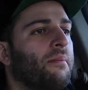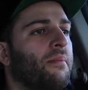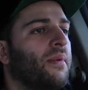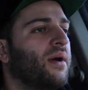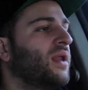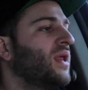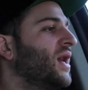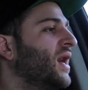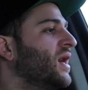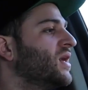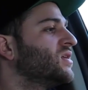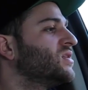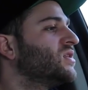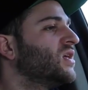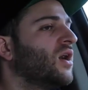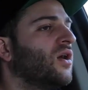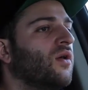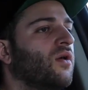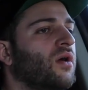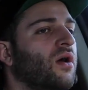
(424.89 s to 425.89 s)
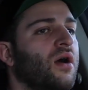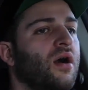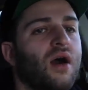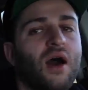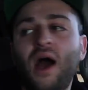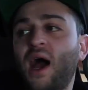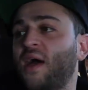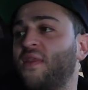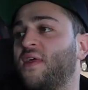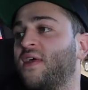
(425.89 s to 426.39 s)
But yeah, so
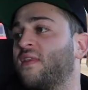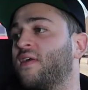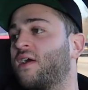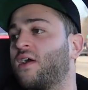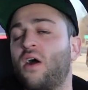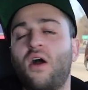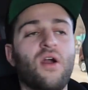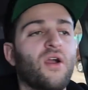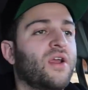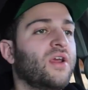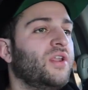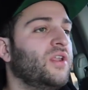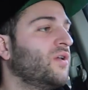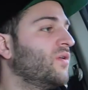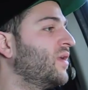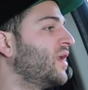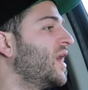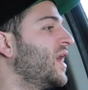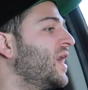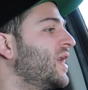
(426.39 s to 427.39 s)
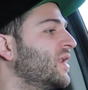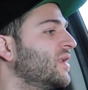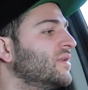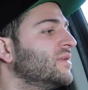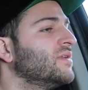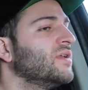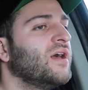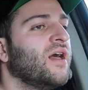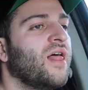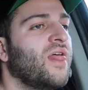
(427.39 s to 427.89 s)
I think the car can do an 8.
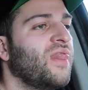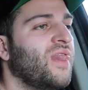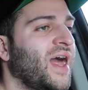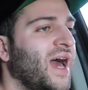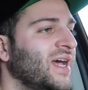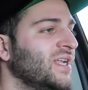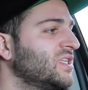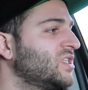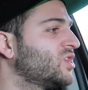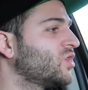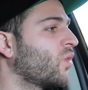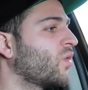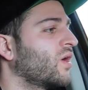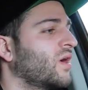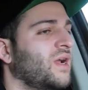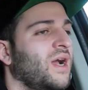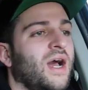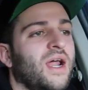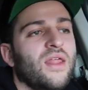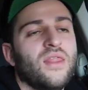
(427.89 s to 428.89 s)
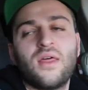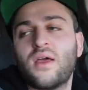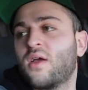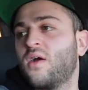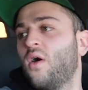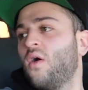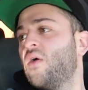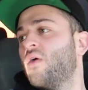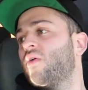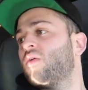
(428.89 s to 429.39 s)
That's sort of kind of the
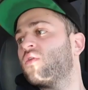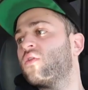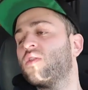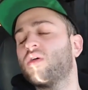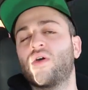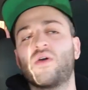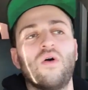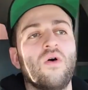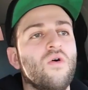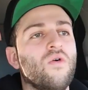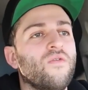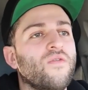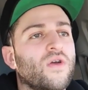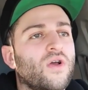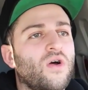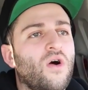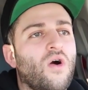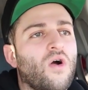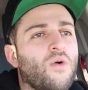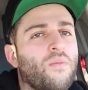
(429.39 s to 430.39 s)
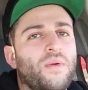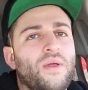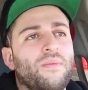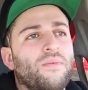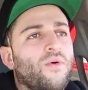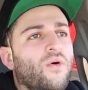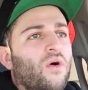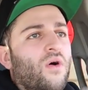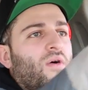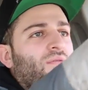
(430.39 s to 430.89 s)
goal. The goal of the car,
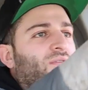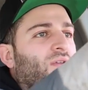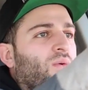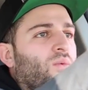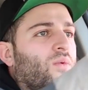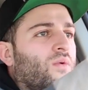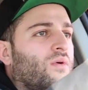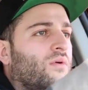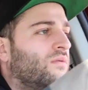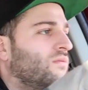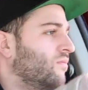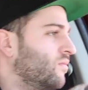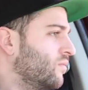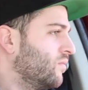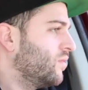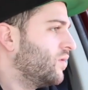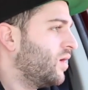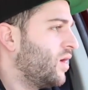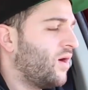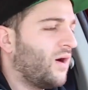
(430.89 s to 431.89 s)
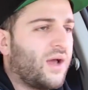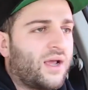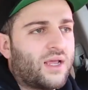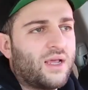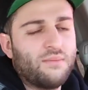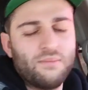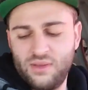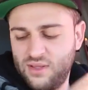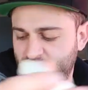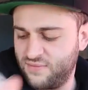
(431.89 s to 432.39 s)
people often, oh, I
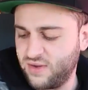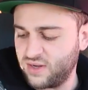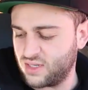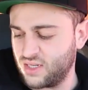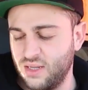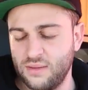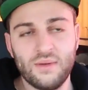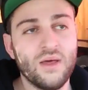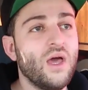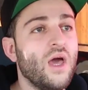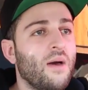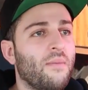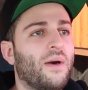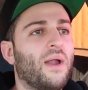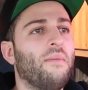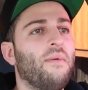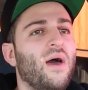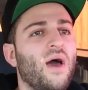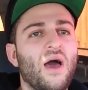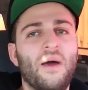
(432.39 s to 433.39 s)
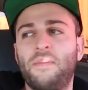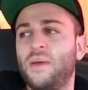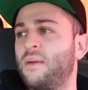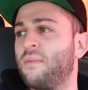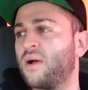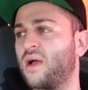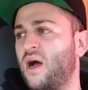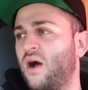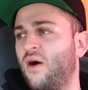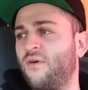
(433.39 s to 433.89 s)
completely fucked up. But
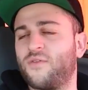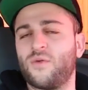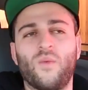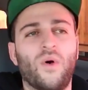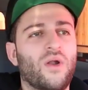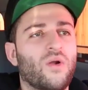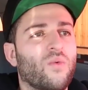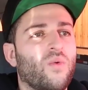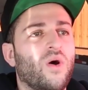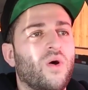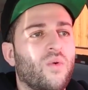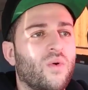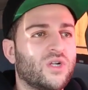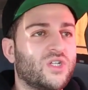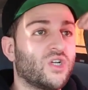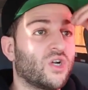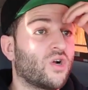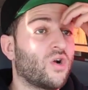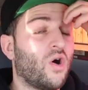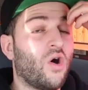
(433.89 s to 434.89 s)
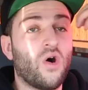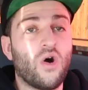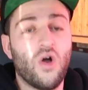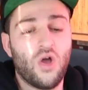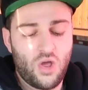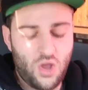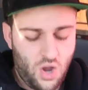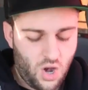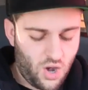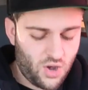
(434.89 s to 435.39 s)
people often wonder, what's your goal?
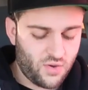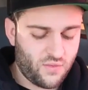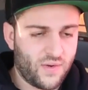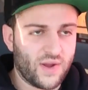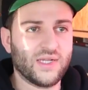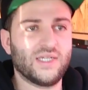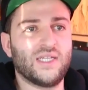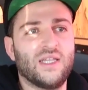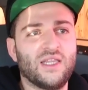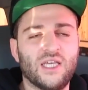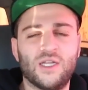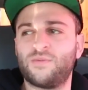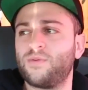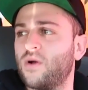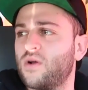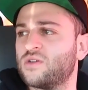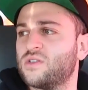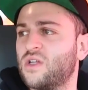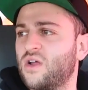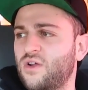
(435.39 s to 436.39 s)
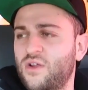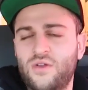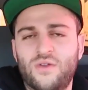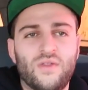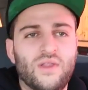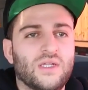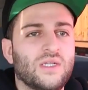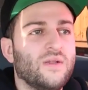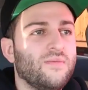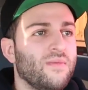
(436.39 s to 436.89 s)
Are you racing this person? Are you
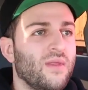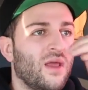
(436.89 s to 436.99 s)
doing this?